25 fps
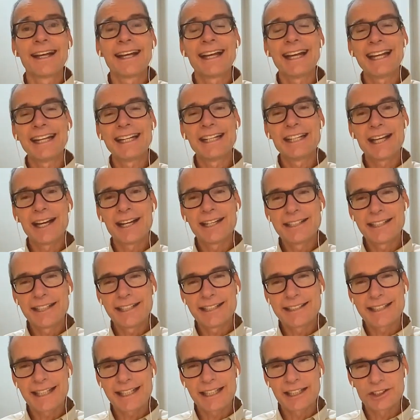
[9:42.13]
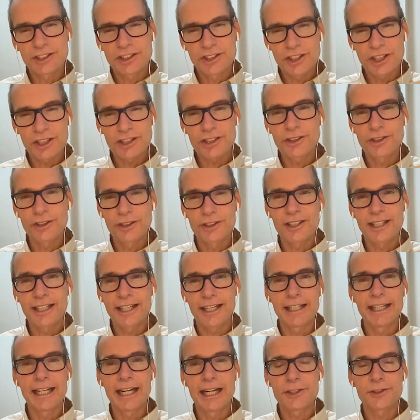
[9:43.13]
And the idea is that it just looks like
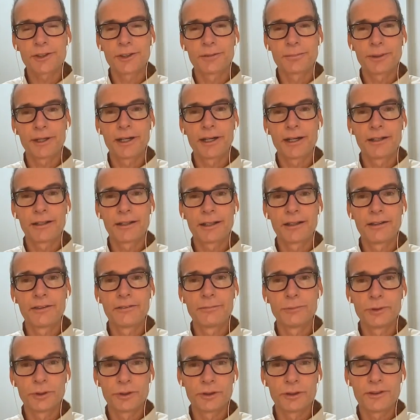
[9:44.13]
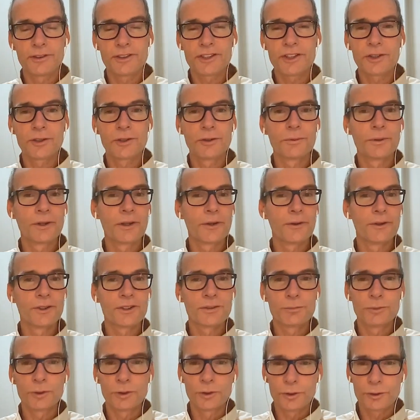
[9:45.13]
a natural part of Moodle. So whether it's
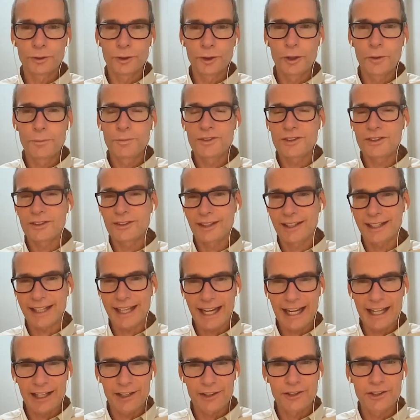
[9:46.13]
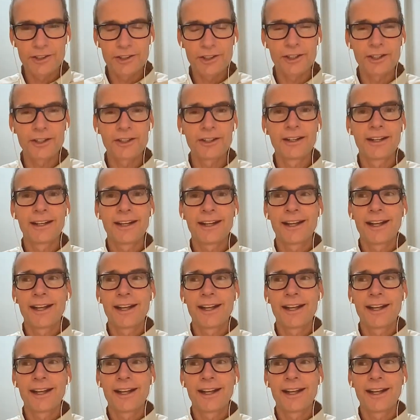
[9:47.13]
Moodle groups, the calendar,